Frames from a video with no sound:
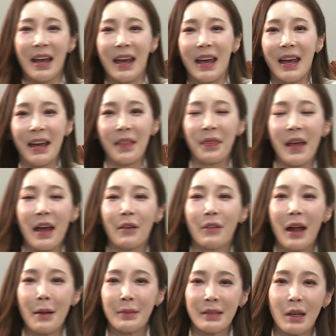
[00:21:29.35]
And that
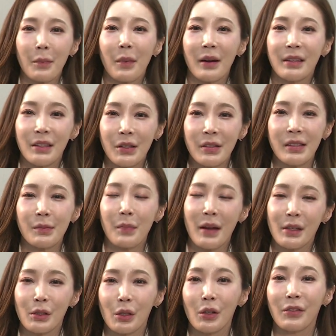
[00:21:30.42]
wraps up our news
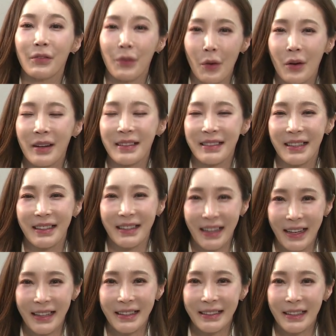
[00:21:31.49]
special for
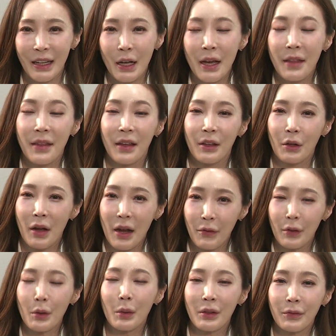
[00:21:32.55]
tonight. Thank you
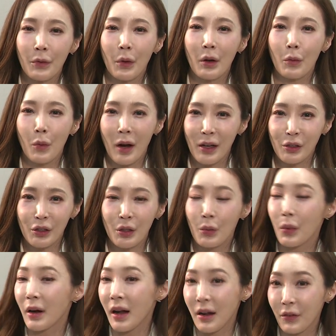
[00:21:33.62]
everyone for
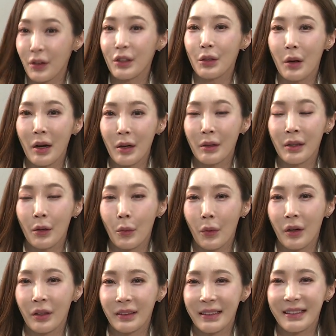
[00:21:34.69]
watching. Wherever you are in the
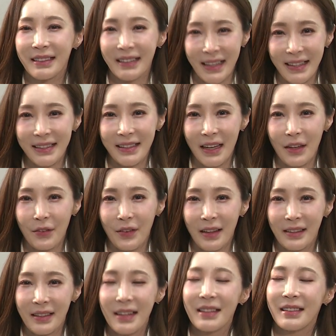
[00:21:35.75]
world, stay safe
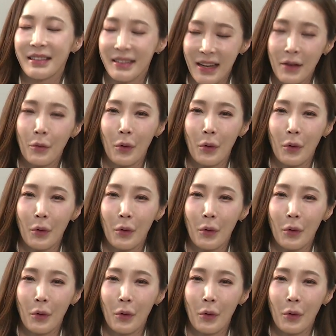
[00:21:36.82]
and stay